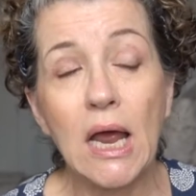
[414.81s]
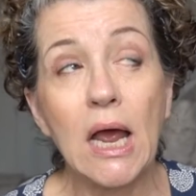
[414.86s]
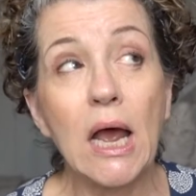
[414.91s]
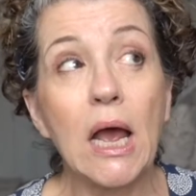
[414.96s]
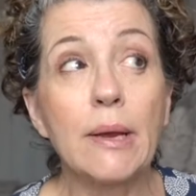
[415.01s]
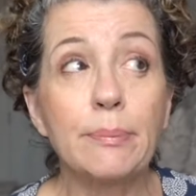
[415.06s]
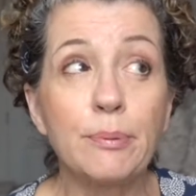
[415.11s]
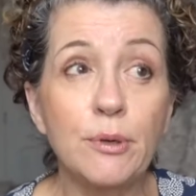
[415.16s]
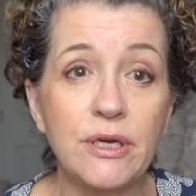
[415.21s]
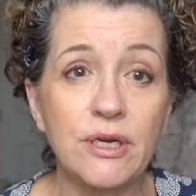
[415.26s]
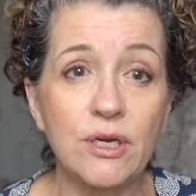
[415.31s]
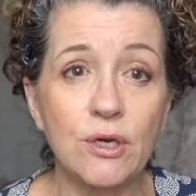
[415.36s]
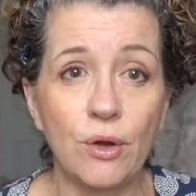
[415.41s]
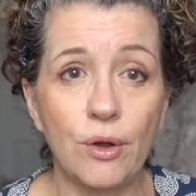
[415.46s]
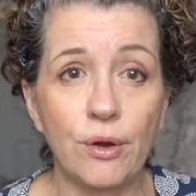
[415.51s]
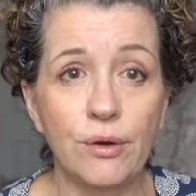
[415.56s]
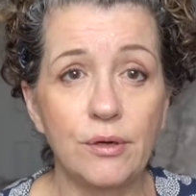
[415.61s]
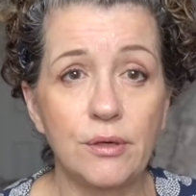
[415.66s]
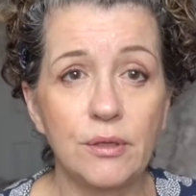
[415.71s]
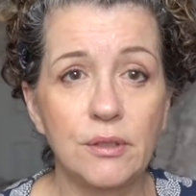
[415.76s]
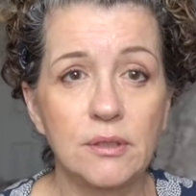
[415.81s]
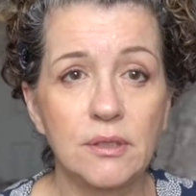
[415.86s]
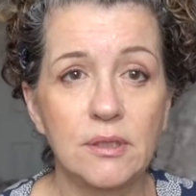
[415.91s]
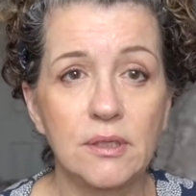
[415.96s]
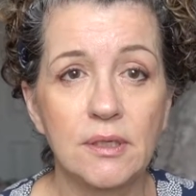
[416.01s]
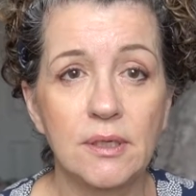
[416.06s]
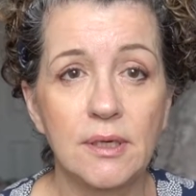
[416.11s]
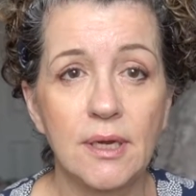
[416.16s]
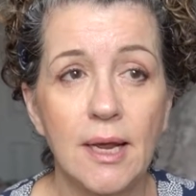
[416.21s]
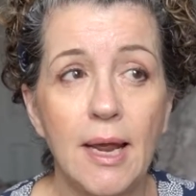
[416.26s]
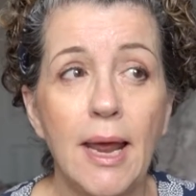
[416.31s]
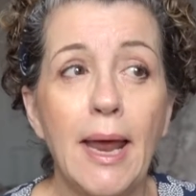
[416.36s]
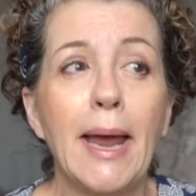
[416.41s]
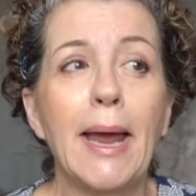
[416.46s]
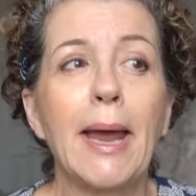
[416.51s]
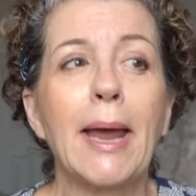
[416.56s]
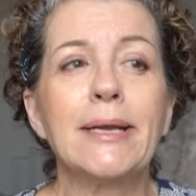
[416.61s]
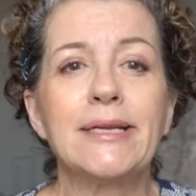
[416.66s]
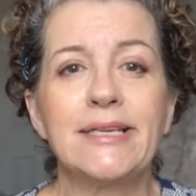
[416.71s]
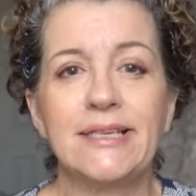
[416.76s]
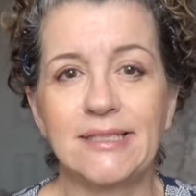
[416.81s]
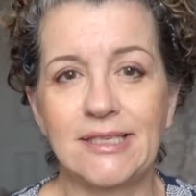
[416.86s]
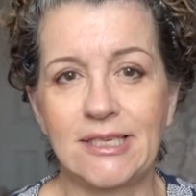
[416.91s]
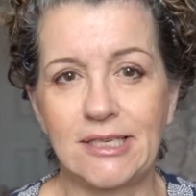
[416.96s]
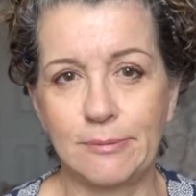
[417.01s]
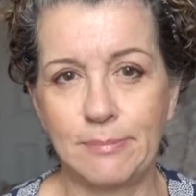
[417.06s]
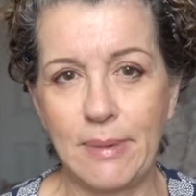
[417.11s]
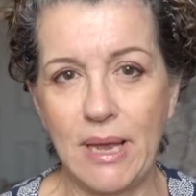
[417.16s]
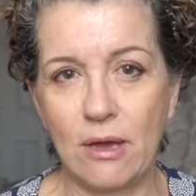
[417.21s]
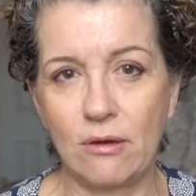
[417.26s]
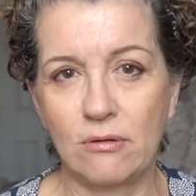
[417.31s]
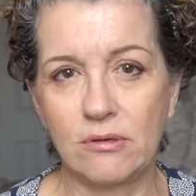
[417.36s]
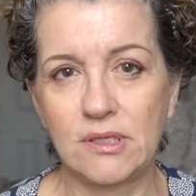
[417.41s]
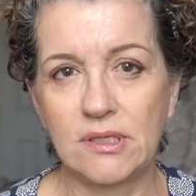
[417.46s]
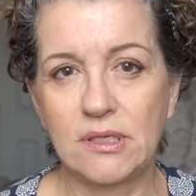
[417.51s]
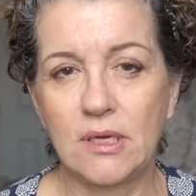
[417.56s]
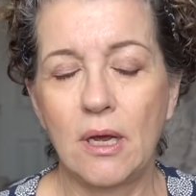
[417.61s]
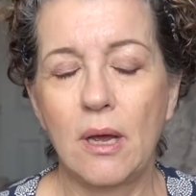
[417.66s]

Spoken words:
I put it on and it smells